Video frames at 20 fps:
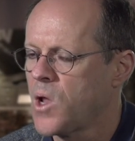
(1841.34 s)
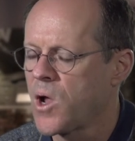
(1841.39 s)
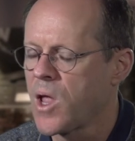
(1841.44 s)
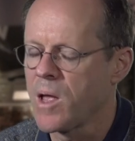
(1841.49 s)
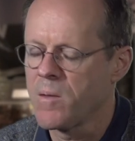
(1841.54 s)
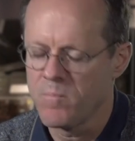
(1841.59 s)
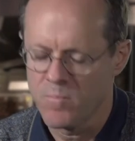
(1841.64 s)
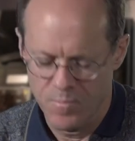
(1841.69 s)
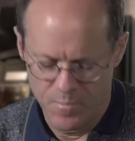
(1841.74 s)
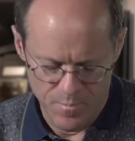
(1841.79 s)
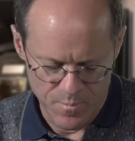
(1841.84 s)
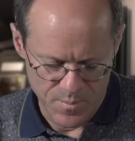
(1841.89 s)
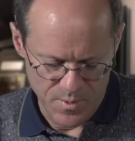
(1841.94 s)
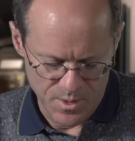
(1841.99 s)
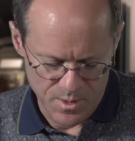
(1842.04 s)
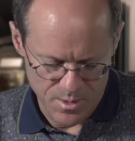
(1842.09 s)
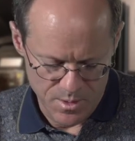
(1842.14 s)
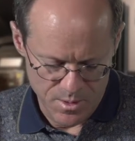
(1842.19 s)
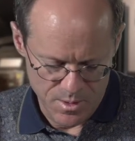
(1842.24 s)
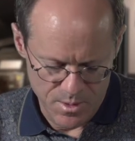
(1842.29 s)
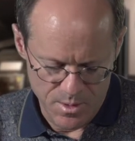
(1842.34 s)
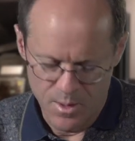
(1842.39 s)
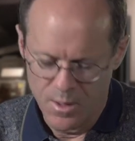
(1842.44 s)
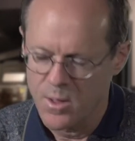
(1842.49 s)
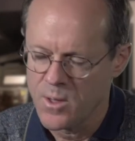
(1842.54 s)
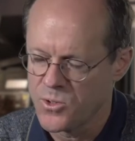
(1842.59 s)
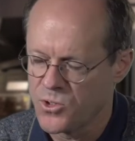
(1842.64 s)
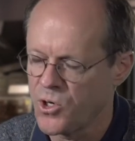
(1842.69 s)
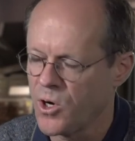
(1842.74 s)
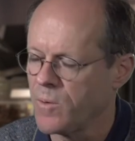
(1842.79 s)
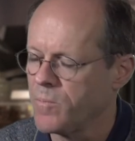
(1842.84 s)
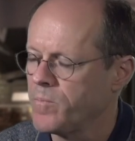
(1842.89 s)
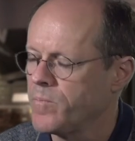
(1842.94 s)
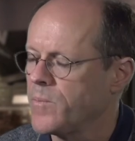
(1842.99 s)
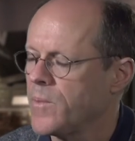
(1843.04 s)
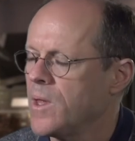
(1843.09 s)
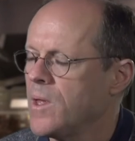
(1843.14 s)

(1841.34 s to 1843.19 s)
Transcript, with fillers: Okay. Does that sound good? Sure.